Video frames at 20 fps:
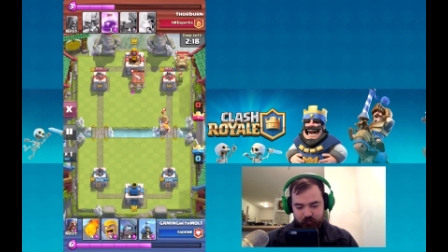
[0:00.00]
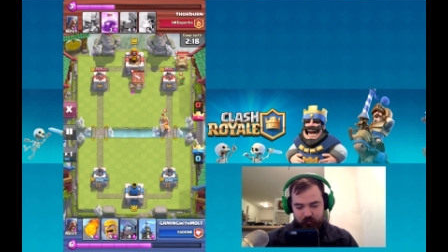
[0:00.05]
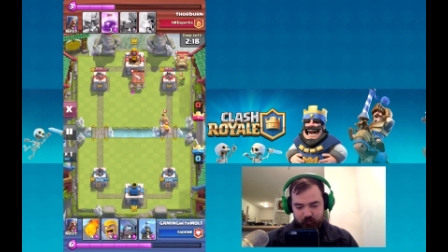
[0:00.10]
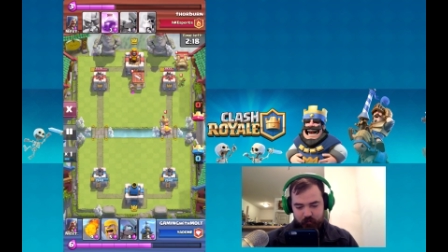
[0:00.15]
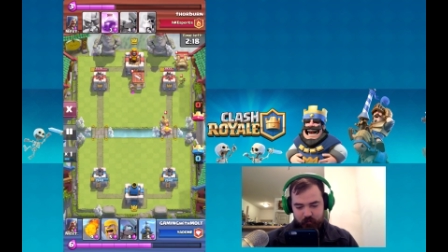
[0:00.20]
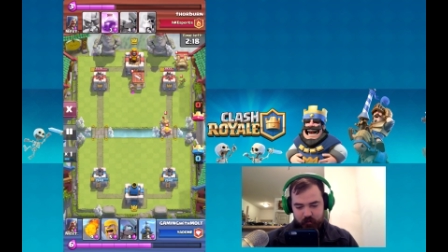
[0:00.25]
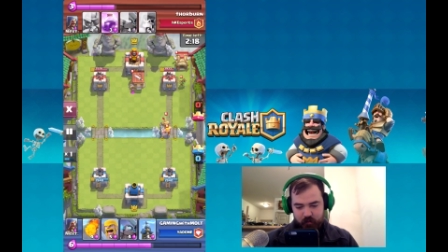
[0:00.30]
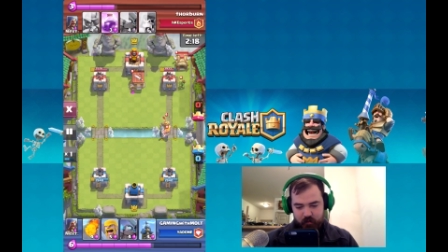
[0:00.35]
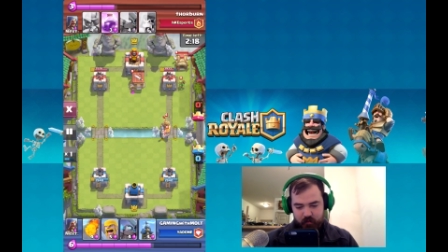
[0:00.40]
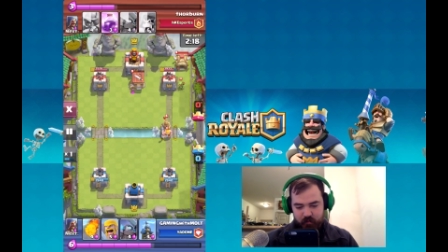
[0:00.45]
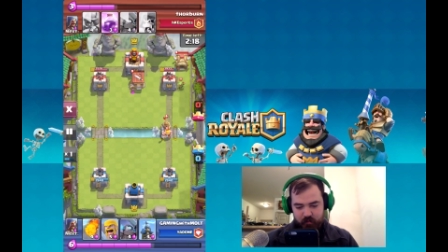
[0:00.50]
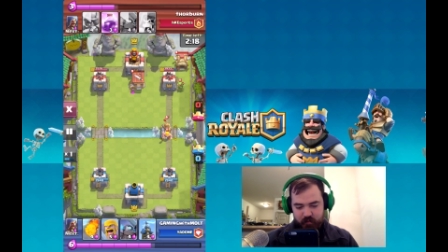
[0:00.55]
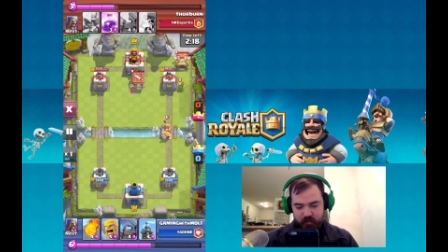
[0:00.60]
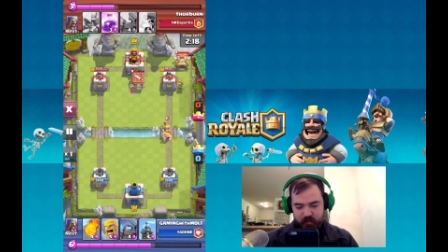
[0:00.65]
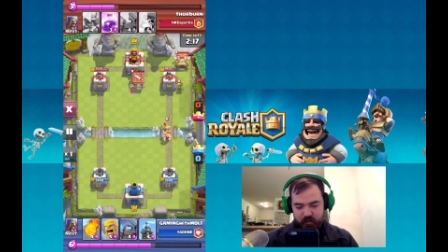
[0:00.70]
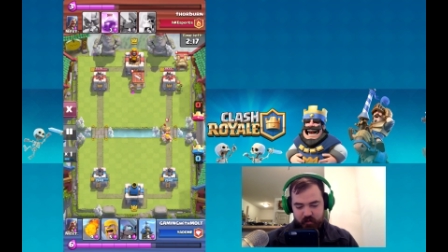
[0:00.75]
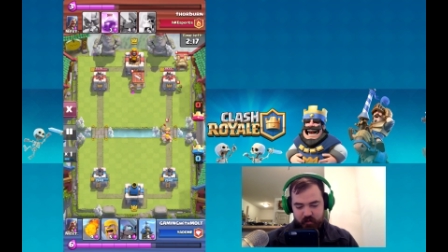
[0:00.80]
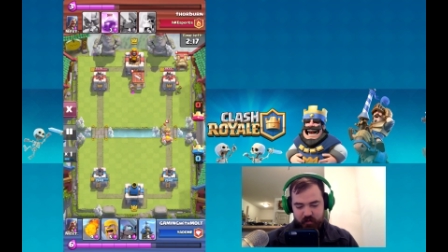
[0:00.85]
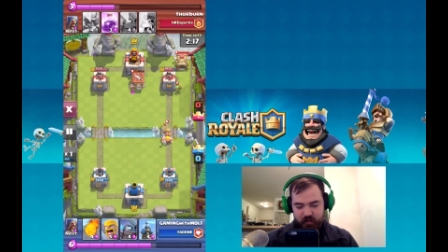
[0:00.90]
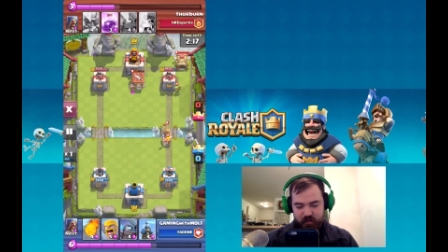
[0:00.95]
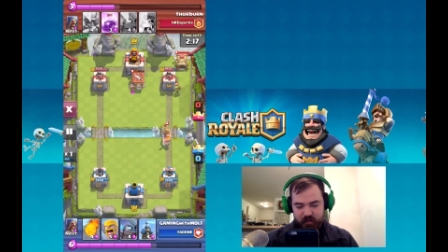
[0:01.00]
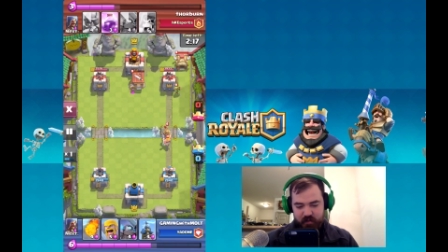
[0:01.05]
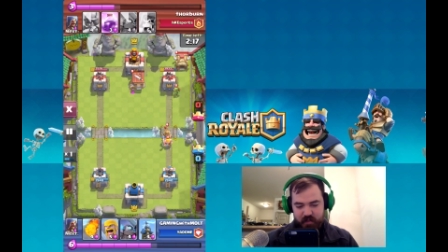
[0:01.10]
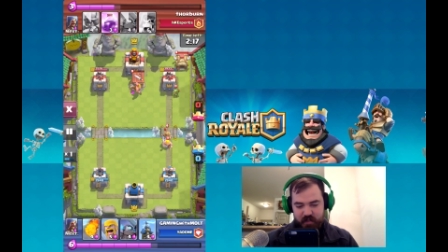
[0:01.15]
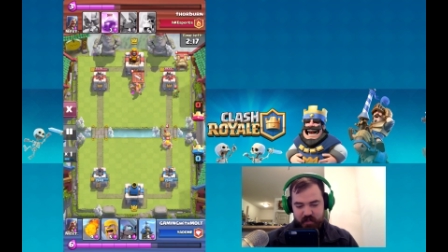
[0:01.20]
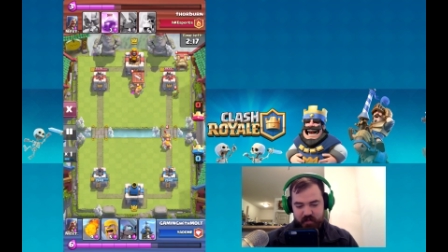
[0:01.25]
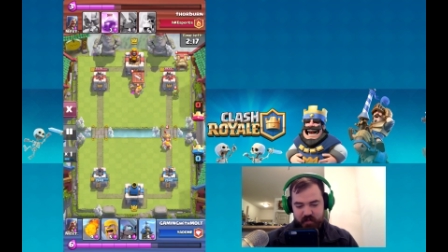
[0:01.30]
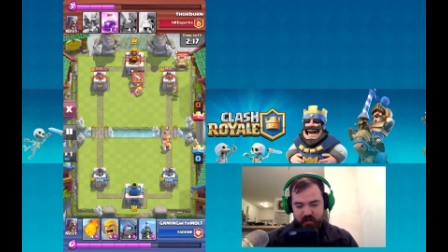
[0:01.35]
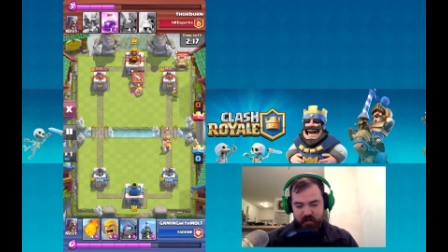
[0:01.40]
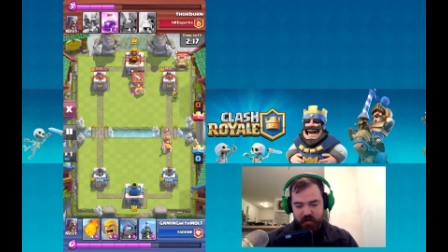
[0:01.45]
So I'm guessing he's gonna place a
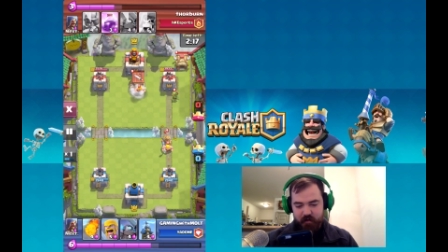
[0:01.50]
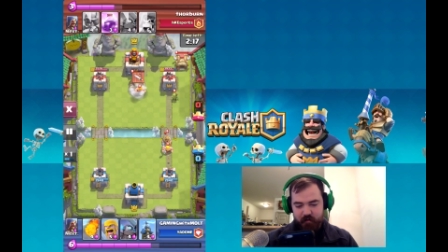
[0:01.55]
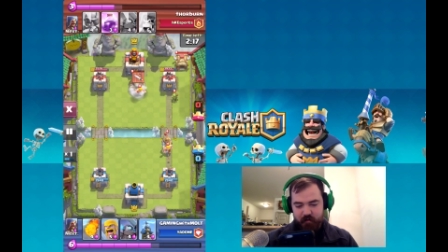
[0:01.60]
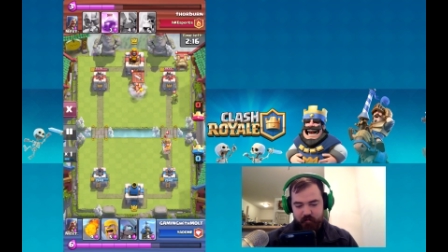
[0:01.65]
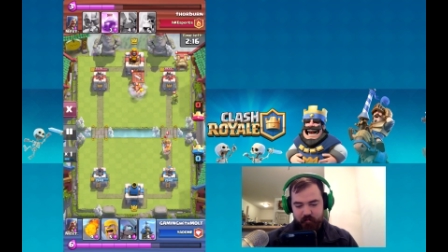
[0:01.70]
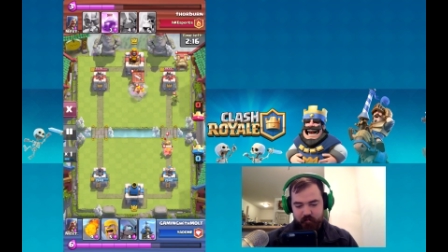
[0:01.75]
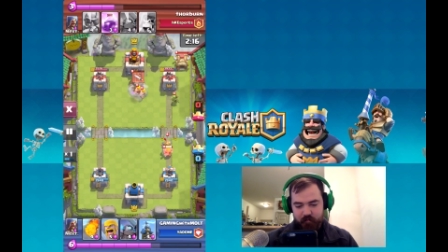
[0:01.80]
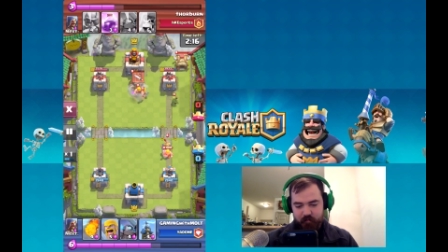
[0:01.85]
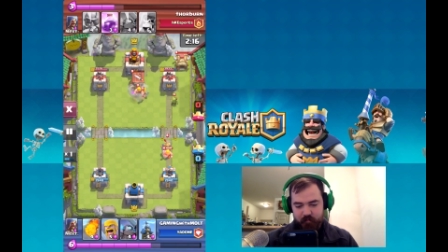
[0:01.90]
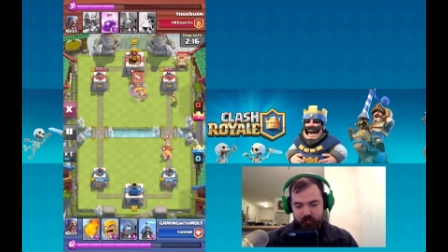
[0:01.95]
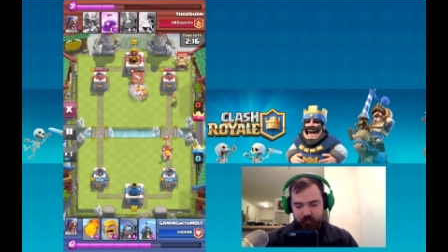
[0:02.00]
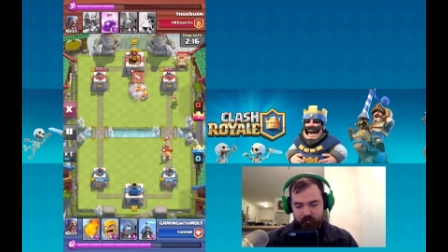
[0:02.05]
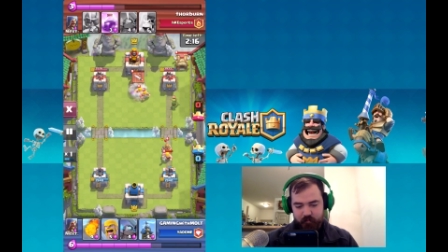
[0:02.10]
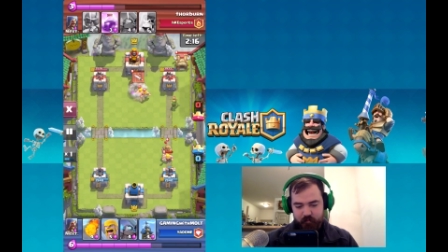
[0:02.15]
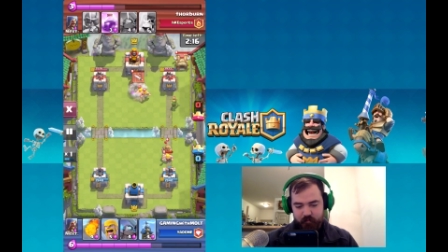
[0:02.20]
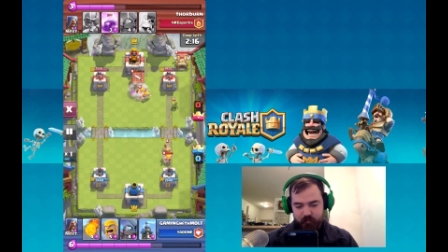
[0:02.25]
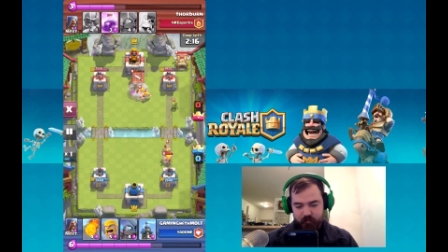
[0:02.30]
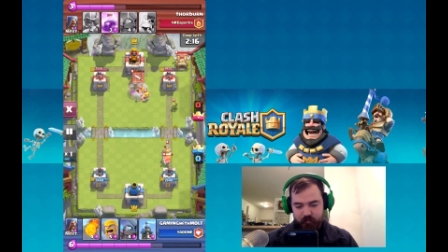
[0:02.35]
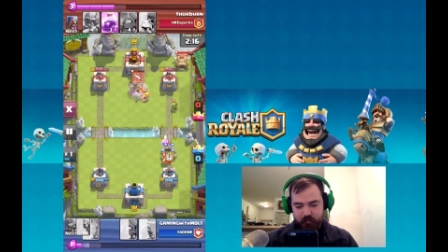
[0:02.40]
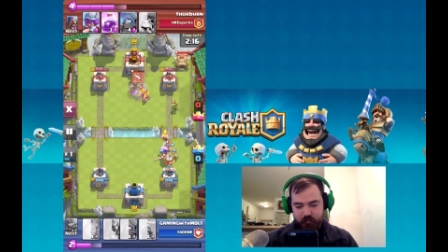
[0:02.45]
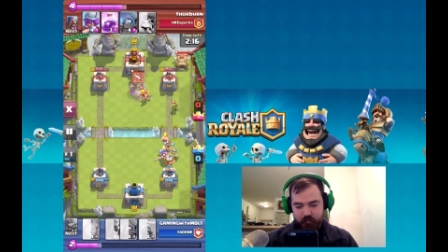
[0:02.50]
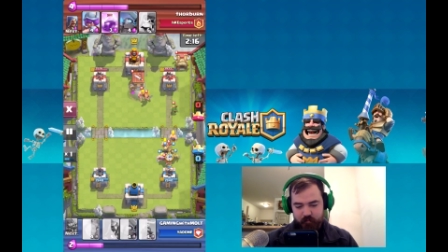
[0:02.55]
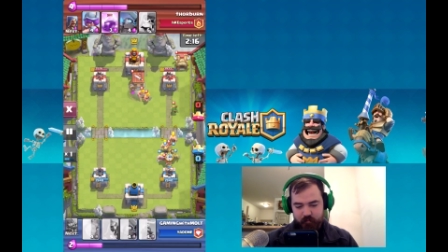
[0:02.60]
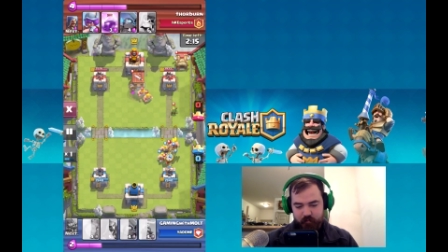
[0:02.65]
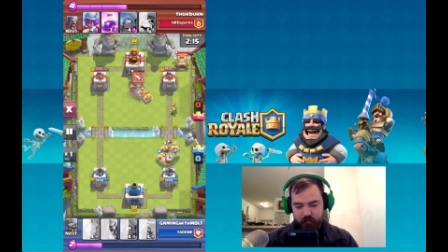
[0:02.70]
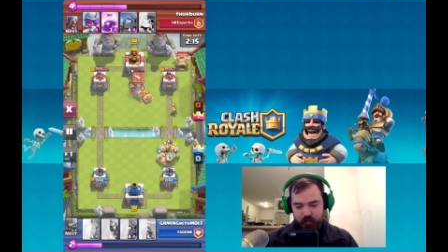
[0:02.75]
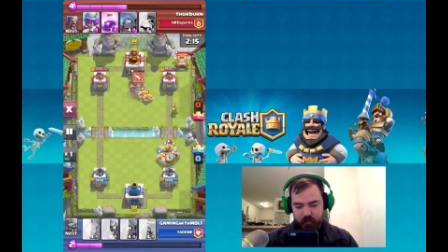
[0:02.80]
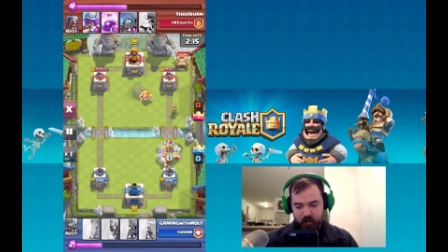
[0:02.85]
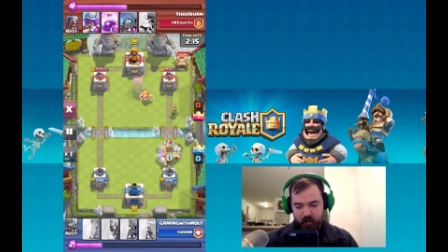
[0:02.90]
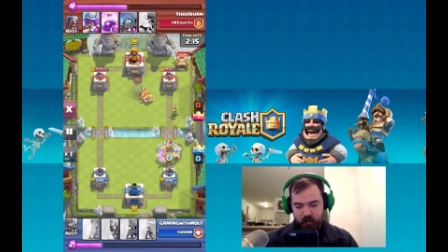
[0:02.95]
Tesla here.
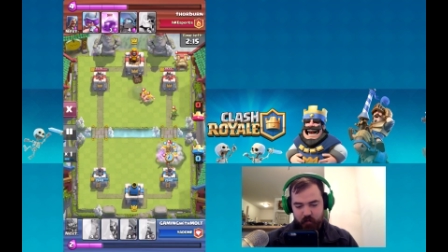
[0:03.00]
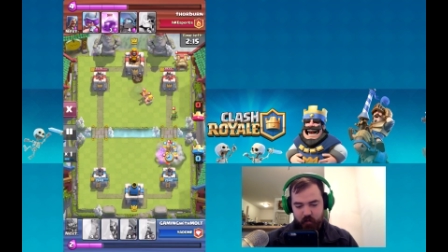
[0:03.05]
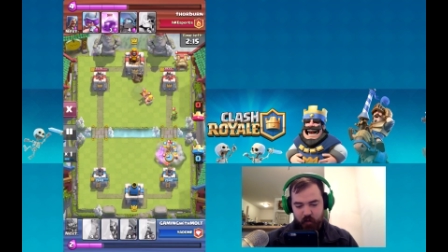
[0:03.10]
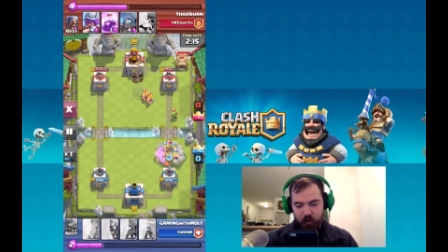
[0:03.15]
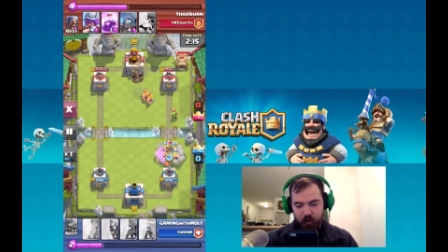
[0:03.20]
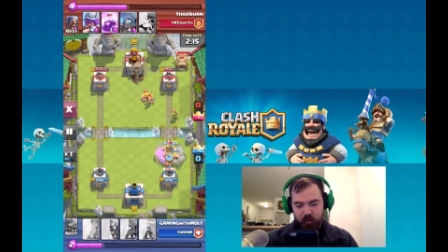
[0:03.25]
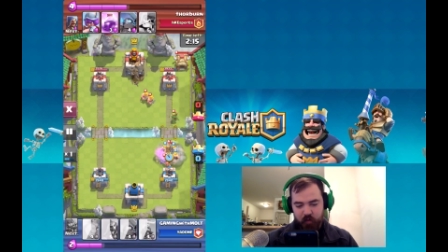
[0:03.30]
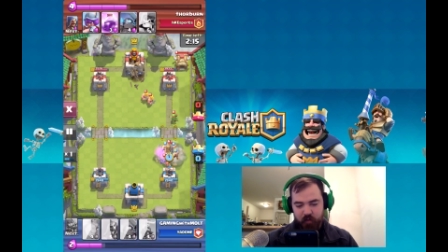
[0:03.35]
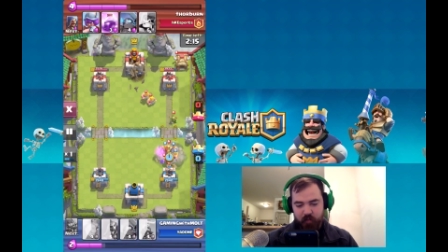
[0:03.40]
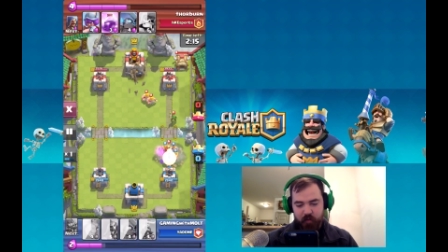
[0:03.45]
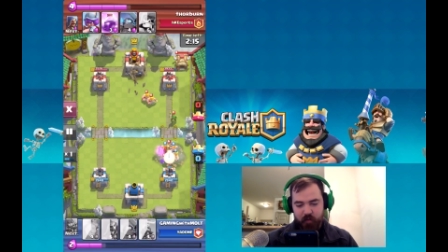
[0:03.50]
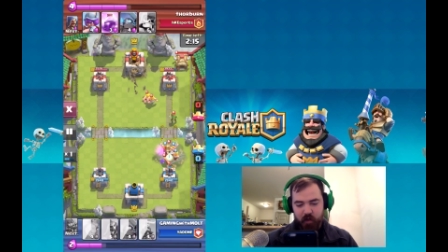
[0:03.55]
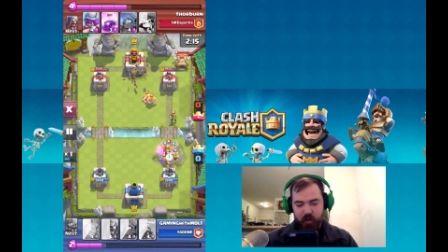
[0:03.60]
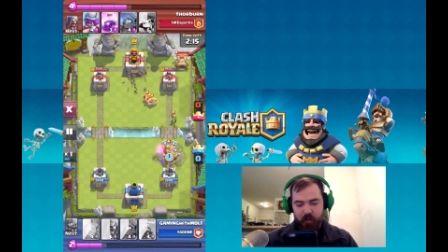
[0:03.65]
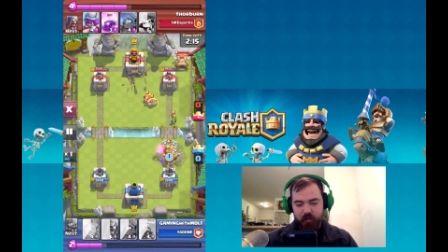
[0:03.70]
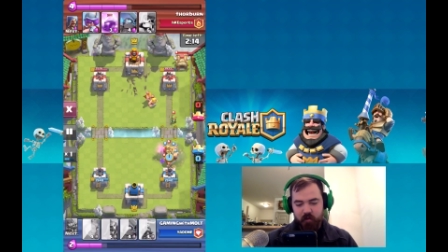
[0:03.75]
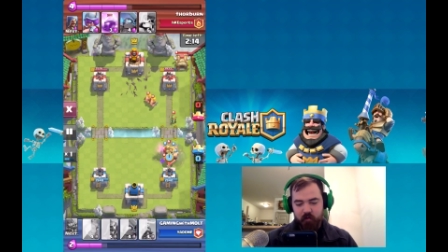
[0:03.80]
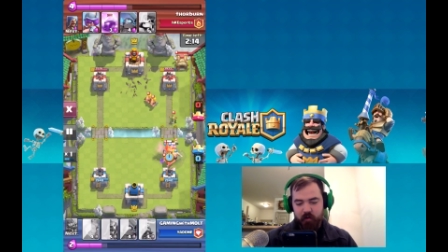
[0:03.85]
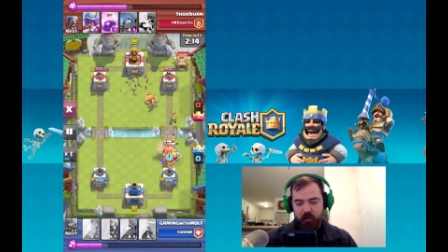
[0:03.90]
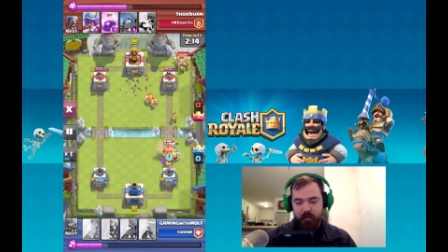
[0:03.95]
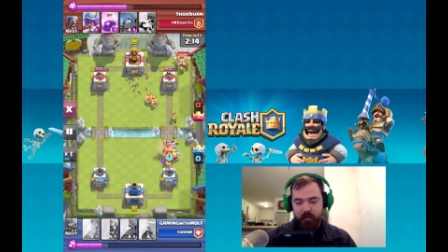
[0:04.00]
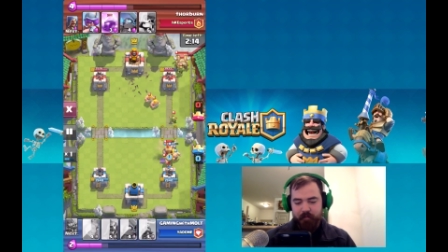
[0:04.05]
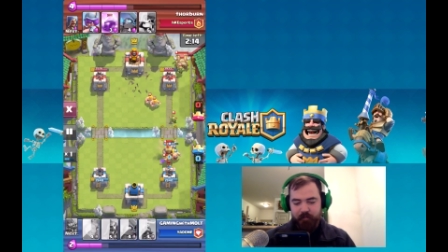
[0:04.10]
Oh, it goes to the barbs. Okay.